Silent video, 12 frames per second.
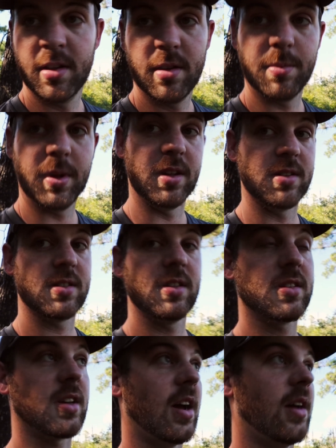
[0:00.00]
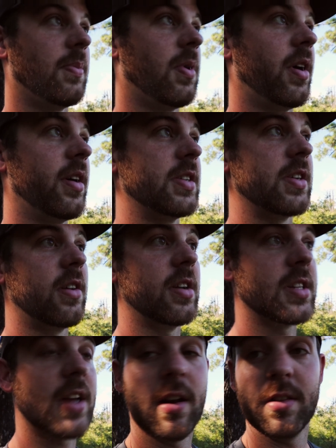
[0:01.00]
means this guy probably has already
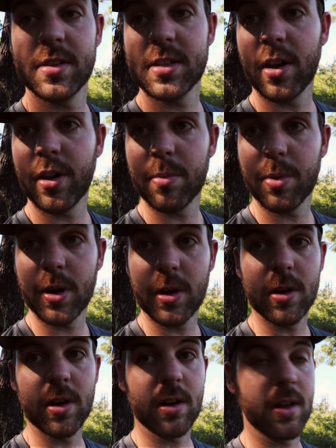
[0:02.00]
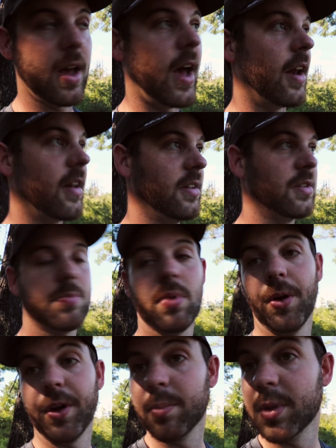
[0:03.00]
scouted this area pretty good, and he's
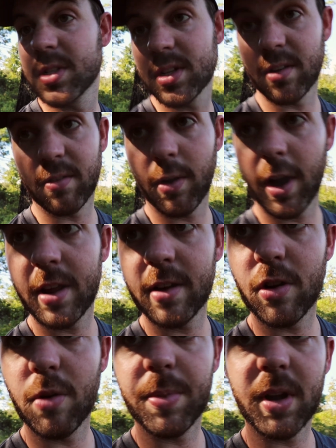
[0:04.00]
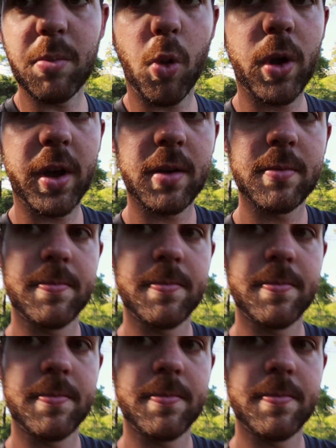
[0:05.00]
probably going to be sitting right here opening morning.